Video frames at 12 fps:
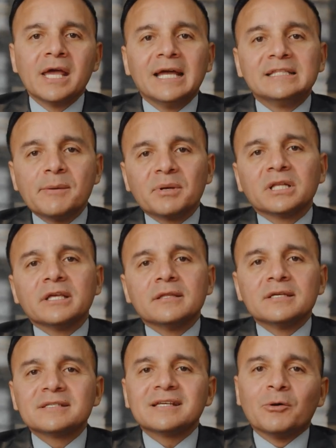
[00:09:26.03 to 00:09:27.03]
And typically
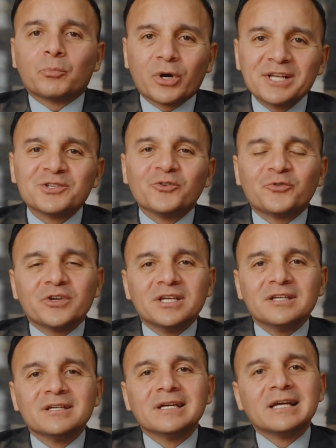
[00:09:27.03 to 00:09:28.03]
this appraisal
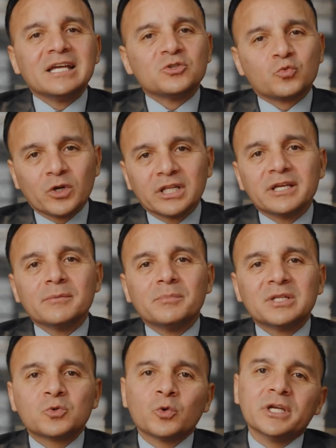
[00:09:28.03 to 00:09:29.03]
fee is really
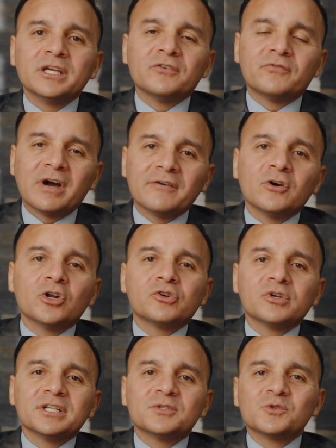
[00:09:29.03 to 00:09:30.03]
between
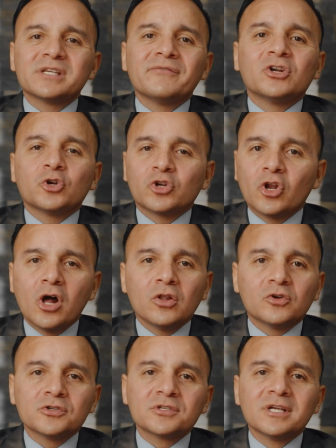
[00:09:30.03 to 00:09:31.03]
$500 to
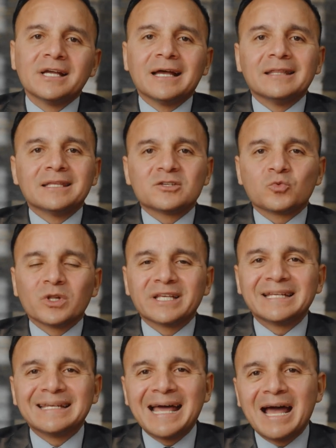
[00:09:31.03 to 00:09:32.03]
$700, and there's
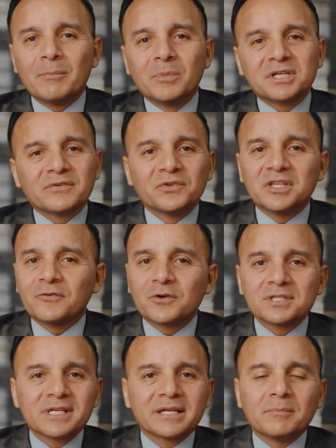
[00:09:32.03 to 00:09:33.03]
really not much of a
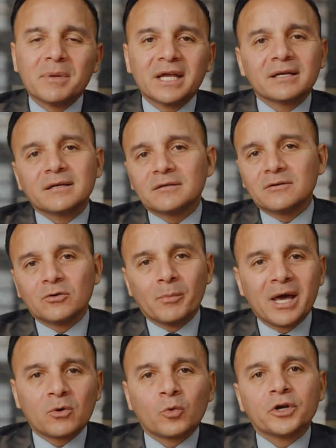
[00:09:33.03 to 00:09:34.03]
difference it can make no
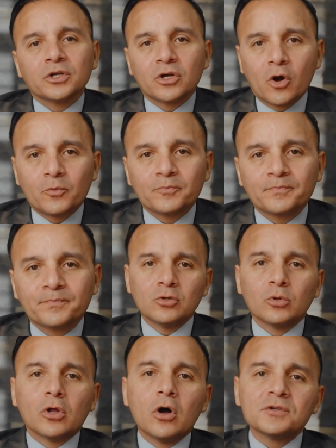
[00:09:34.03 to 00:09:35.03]
matter where you go. You
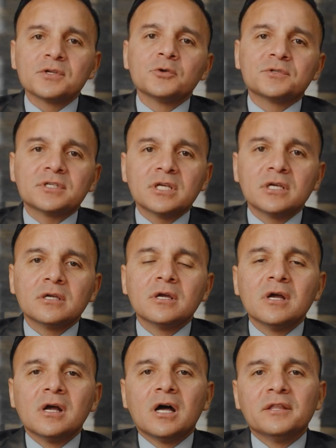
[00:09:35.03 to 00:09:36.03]
will also see
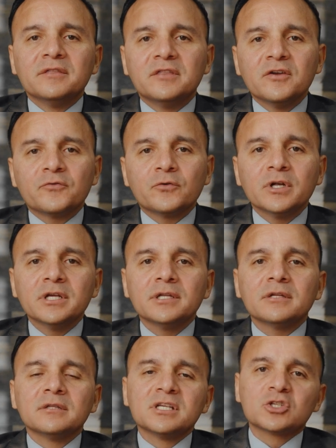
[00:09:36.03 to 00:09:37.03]
on
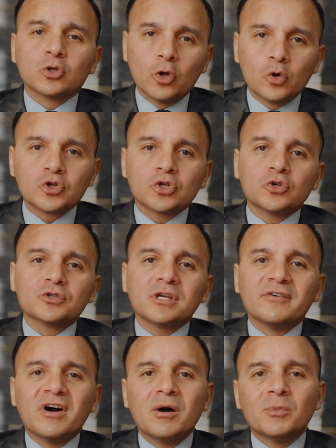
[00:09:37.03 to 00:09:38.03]
different disclosures
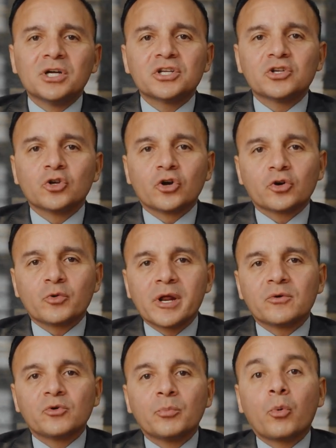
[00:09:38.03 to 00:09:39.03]
of how much your
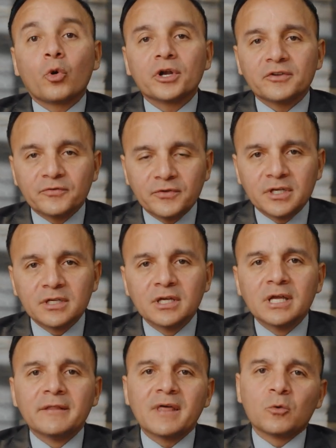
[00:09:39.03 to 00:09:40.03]
credit reporting fee
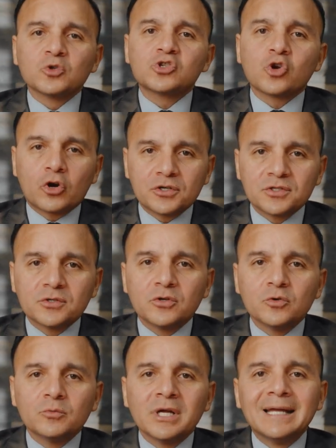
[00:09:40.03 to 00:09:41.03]
that was charged to
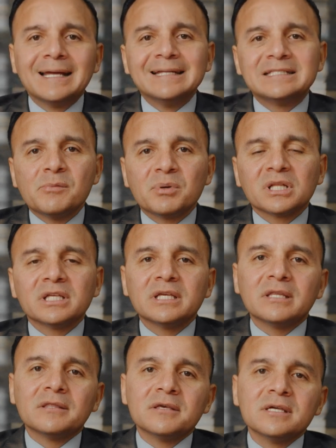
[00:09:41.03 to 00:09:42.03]
you. And
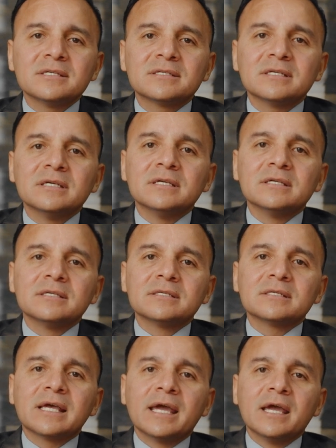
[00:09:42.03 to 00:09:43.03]
typically this
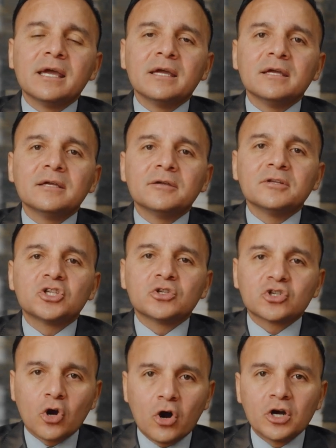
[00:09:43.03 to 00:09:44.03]
is a
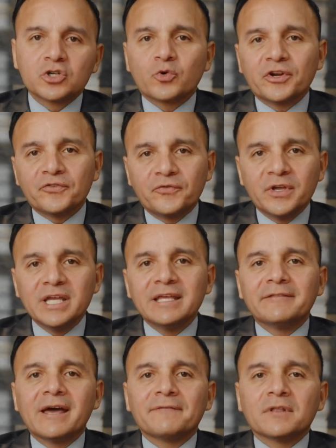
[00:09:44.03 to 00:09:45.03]
charge or a fee
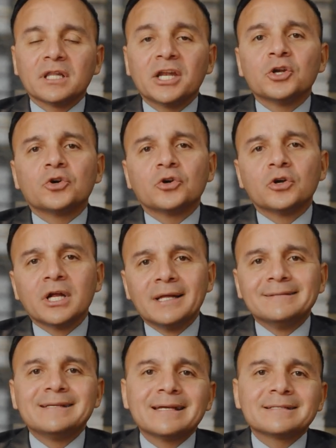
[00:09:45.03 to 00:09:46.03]
that the lender
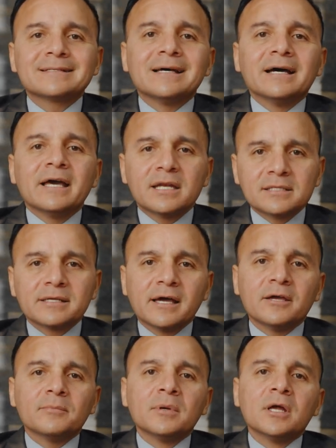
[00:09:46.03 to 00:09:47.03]
takes ahead of
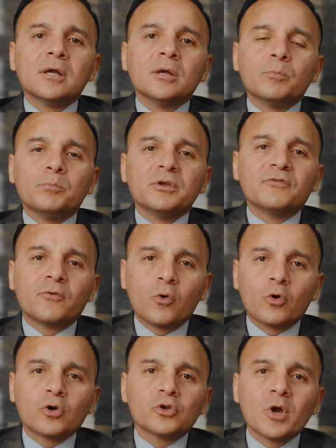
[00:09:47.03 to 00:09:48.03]
time
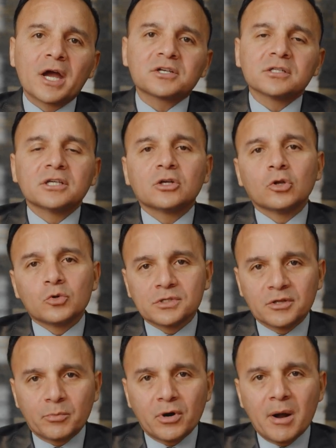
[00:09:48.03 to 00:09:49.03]
before you actually close
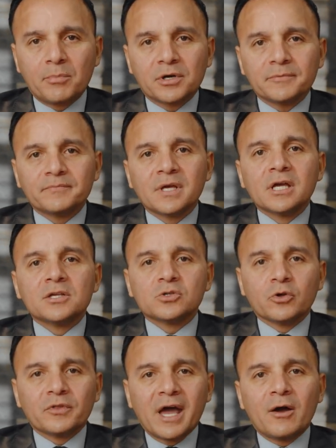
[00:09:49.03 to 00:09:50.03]
on the property.
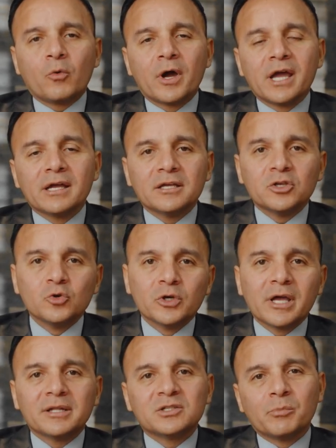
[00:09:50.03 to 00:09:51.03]
So that way you
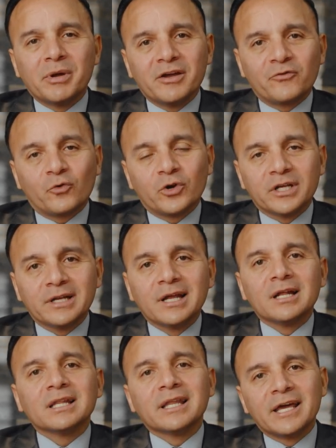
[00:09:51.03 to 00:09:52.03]
get to pay for it
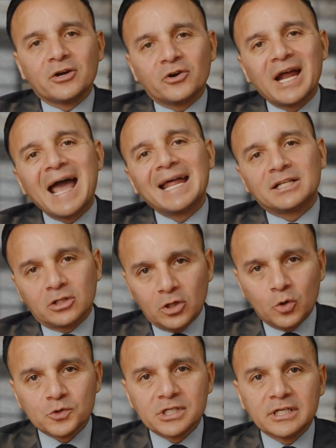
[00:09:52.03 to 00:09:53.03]
later at
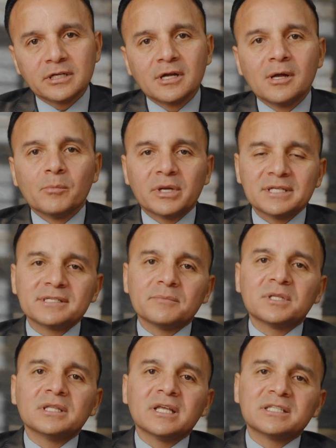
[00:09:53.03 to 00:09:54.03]
closing, but it's
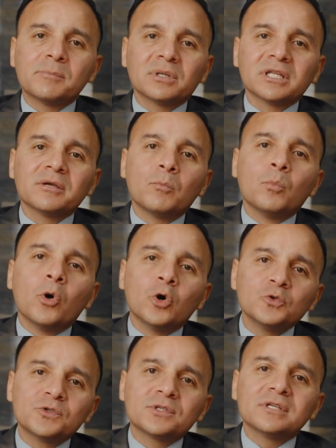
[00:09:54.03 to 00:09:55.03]
something that typically
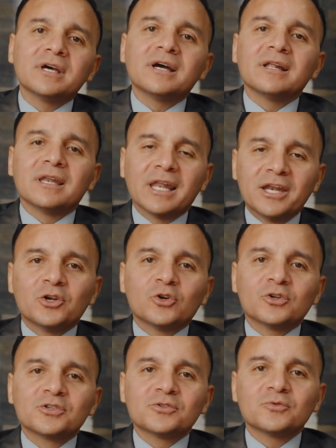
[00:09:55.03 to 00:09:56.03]
most
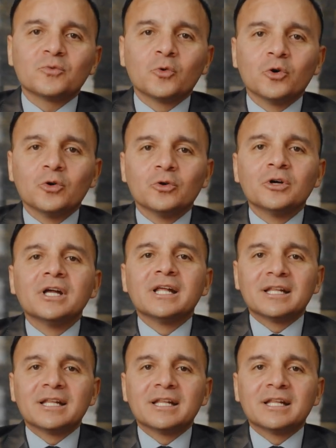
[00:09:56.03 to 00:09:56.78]
lenders will